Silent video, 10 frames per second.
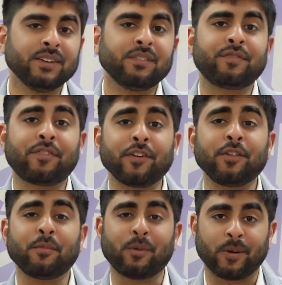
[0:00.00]

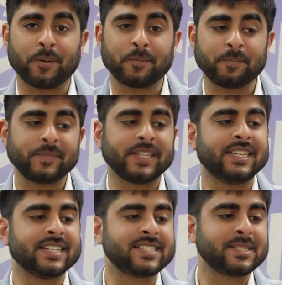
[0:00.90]
Furthermore,
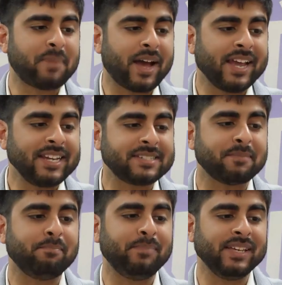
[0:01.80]
despite
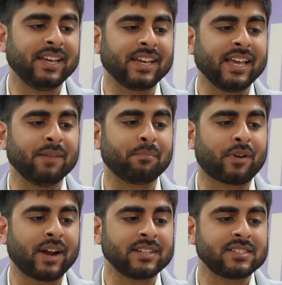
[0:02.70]
being
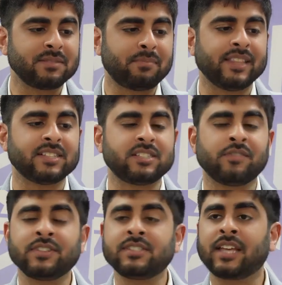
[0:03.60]
impressed by the
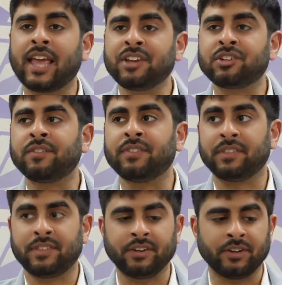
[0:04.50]
sophistication of the
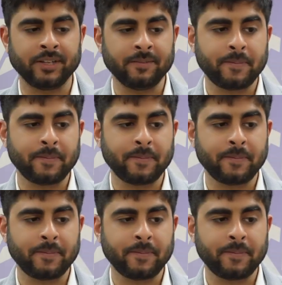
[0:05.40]
theory,